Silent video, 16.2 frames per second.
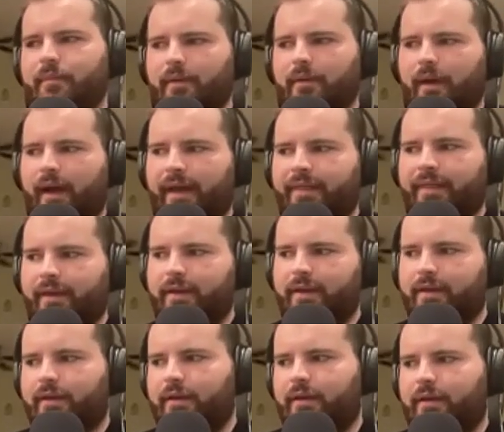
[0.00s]
I think
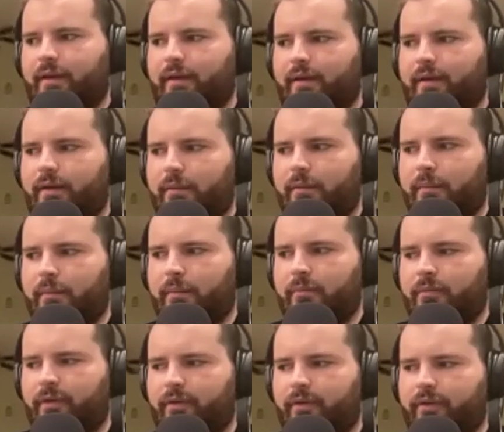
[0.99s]
it
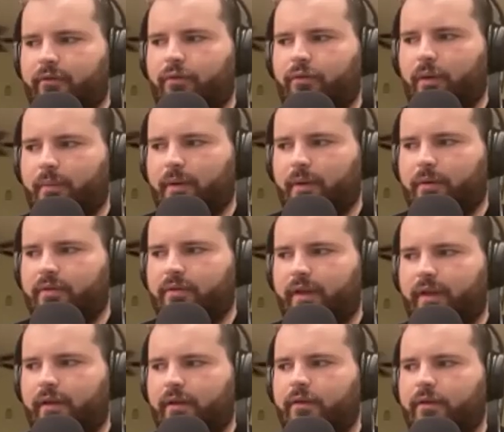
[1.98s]
first and foremost
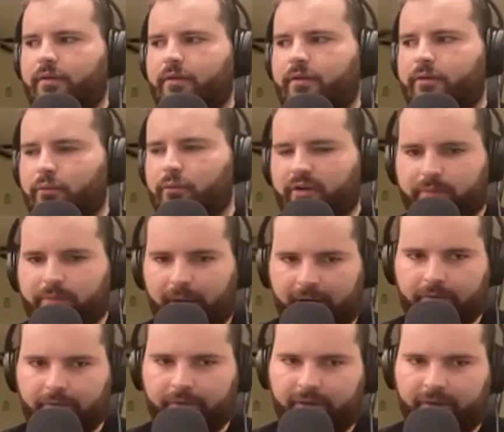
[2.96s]
is
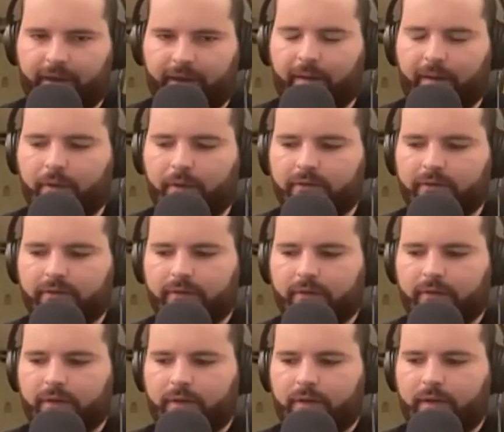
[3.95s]
respect for these animals.
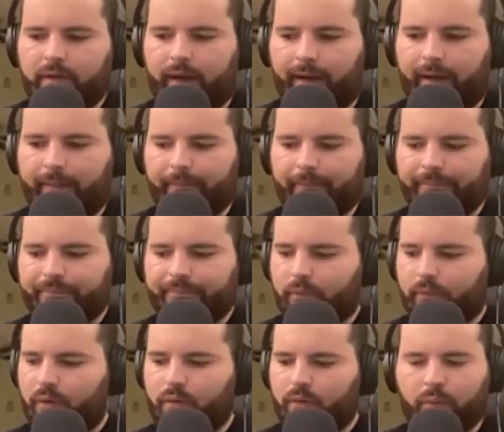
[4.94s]
Um,
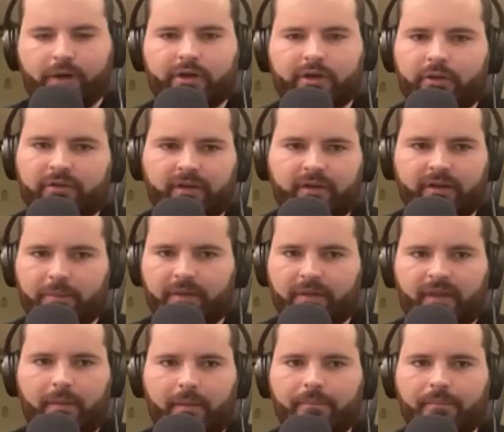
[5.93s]
we're choosing to put
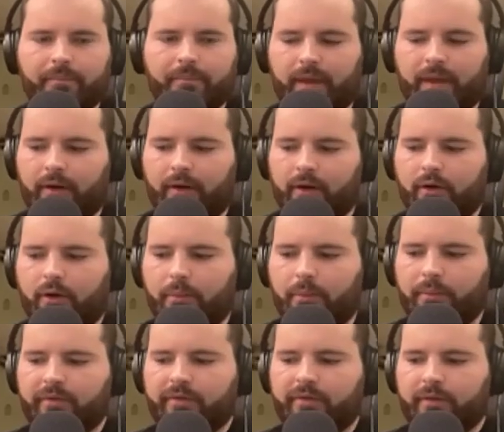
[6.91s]
them in our
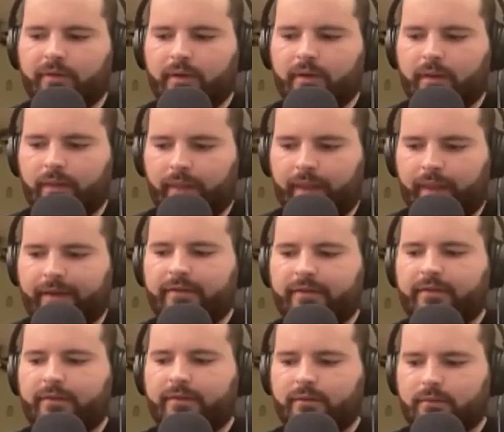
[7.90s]
homes.
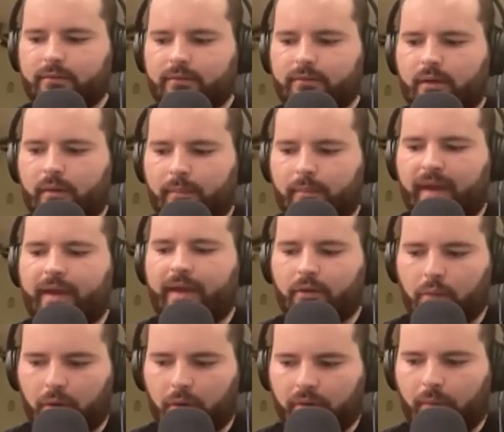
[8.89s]
Let's make it a
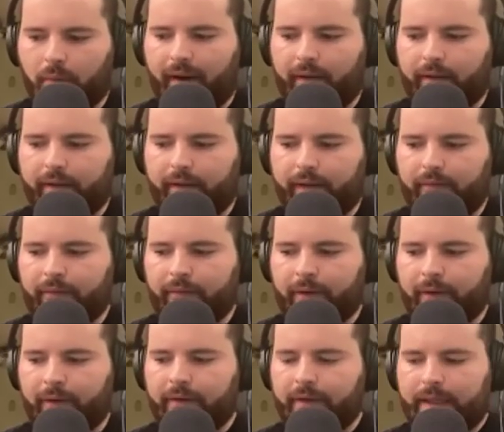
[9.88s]
worthwhile
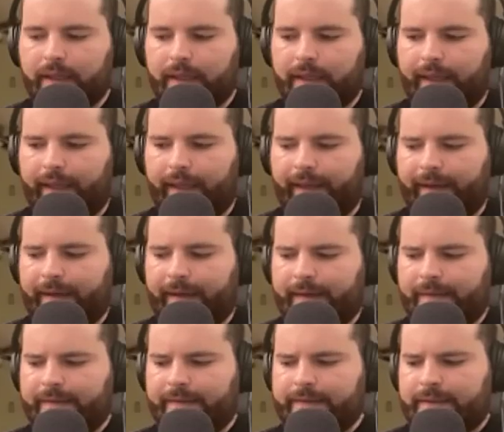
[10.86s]
endeavor.
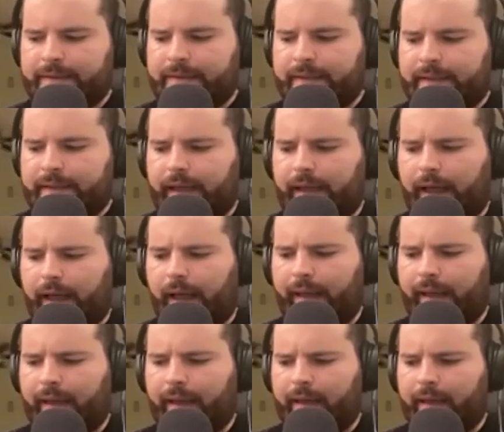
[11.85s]
And
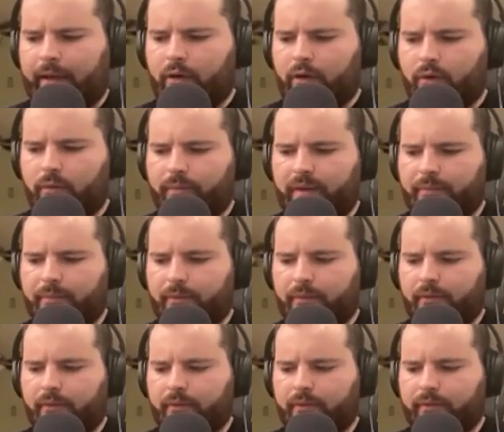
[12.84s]
I hope
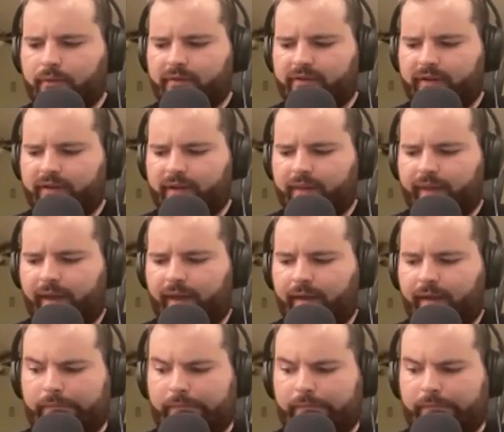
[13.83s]
people see that